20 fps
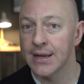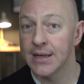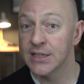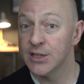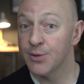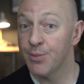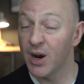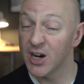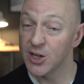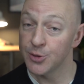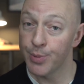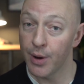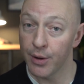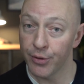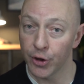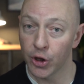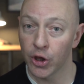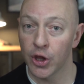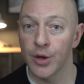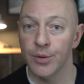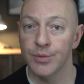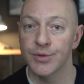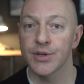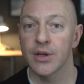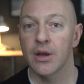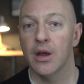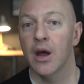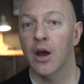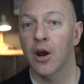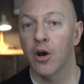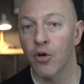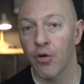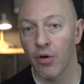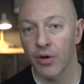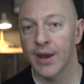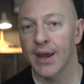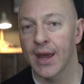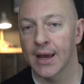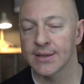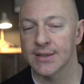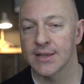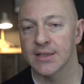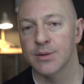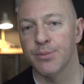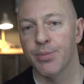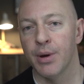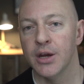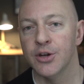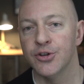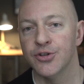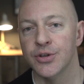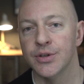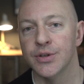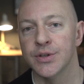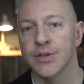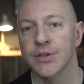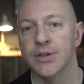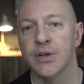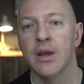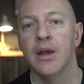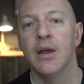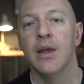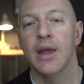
to manage both acute and chronic exacerbations